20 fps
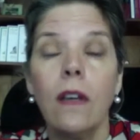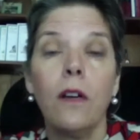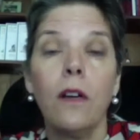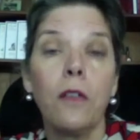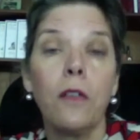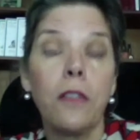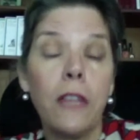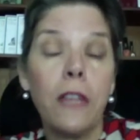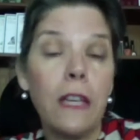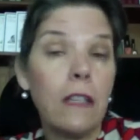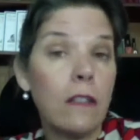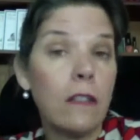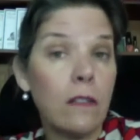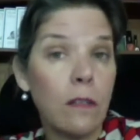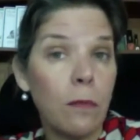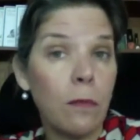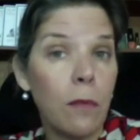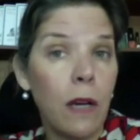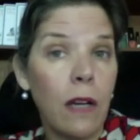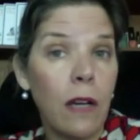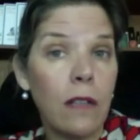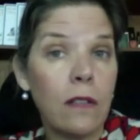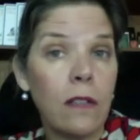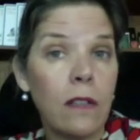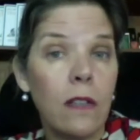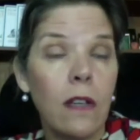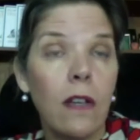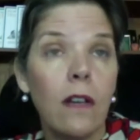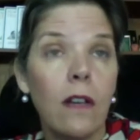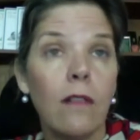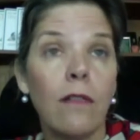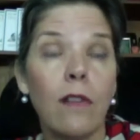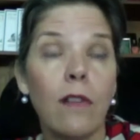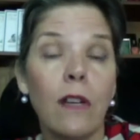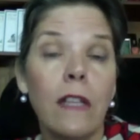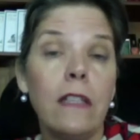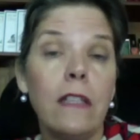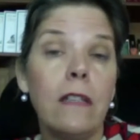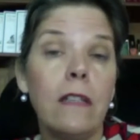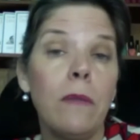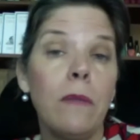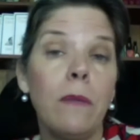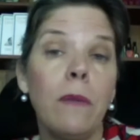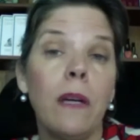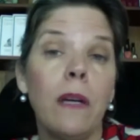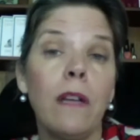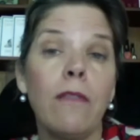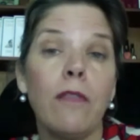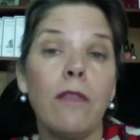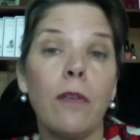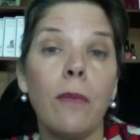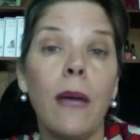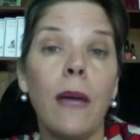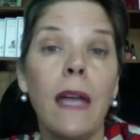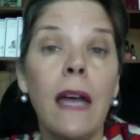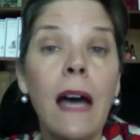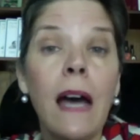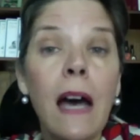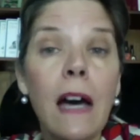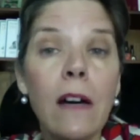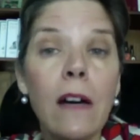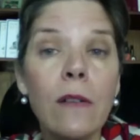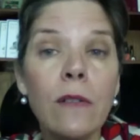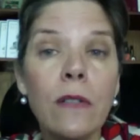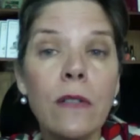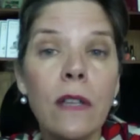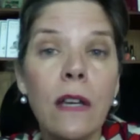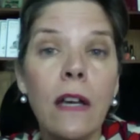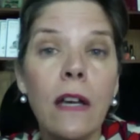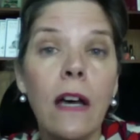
Or thank you so much for lending me money for my house.